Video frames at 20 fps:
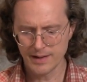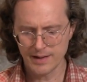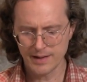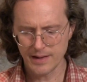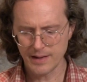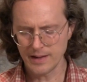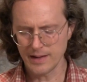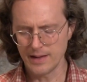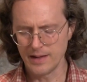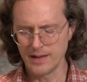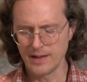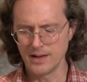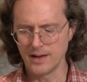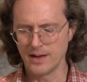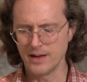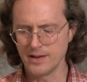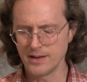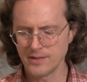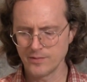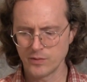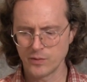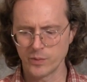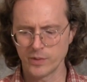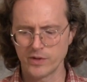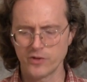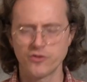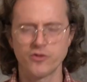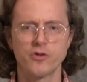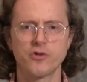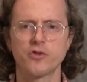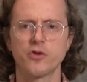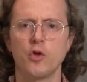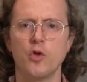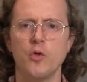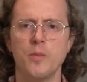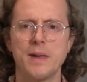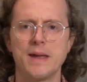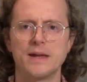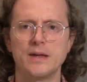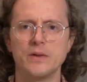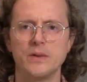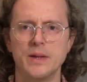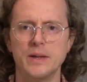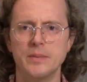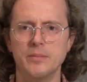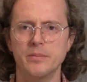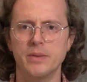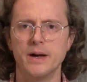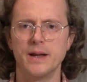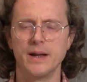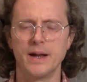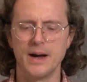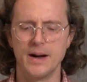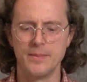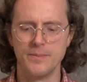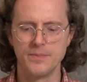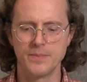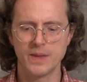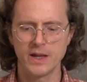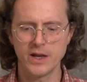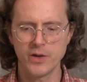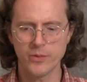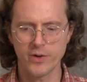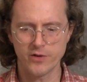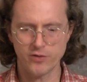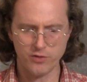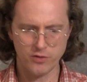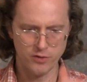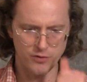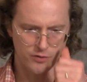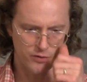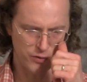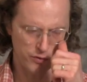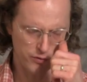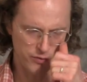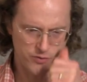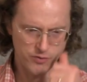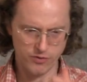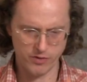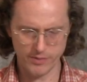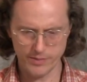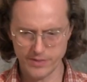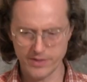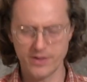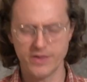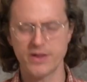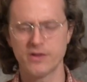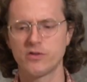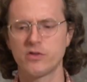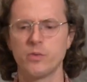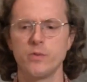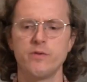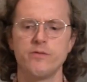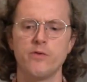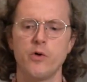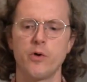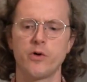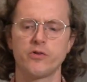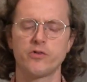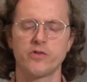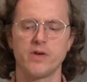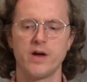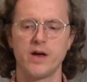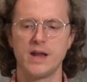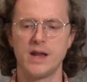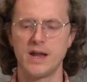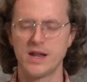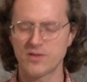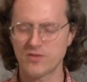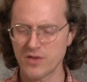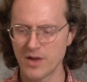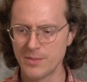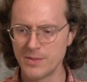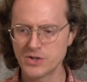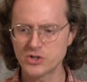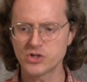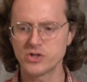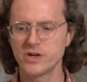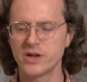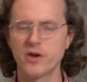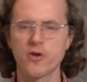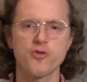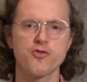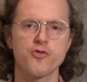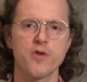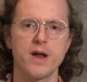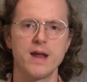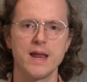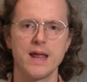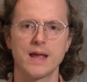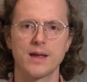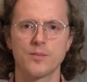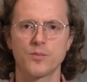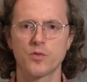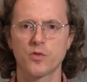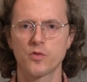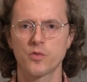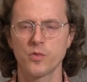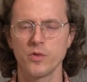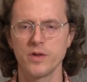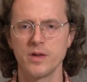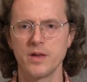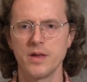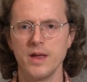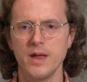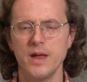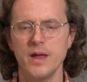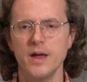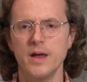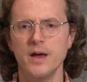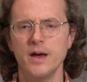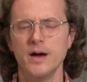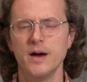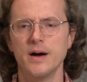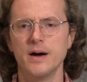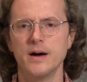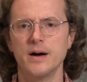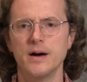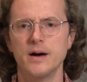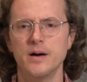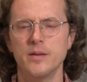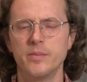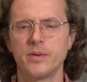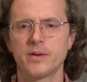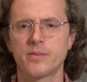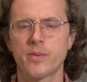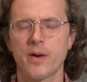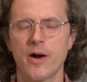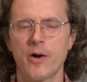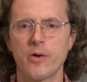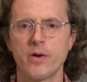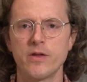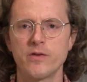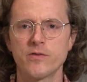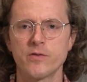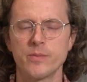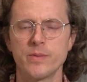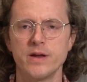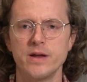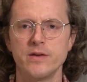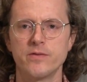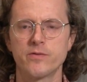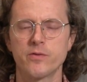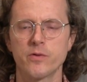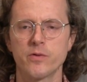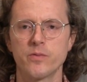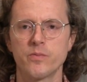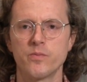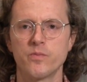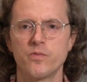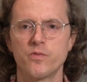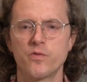even when it's just solo mandolin. But anyways, so those are some of the things that we focus on. And as I mentioned, ear training is really a big priority for me, for